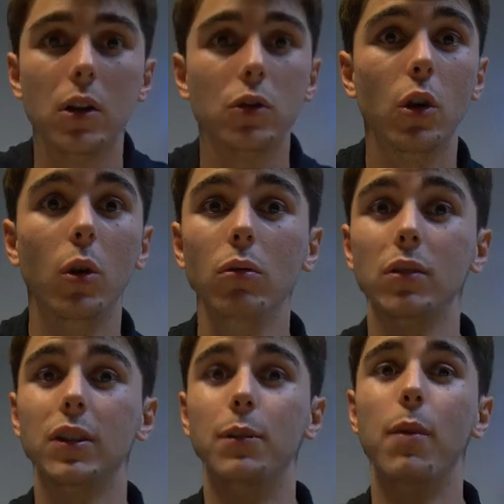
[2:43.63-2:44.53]
So
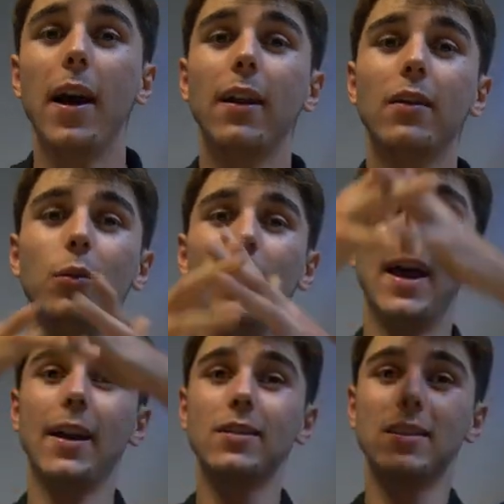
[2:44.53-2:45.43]
sit back,
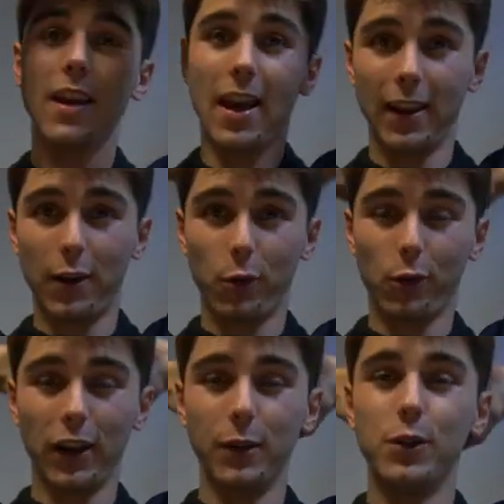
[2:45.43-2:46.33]
relax, and let
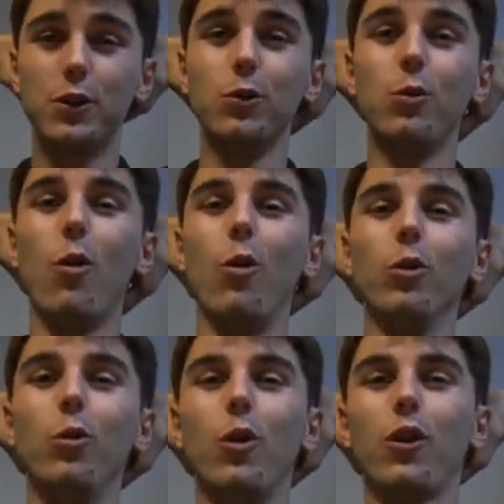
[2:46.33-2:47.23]
auto-calibration do all
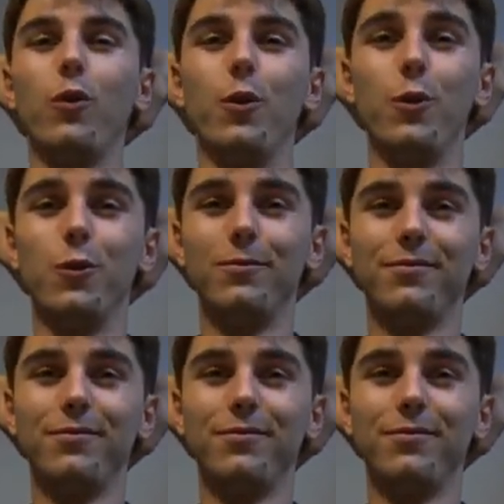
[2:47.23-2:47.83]
the work for you.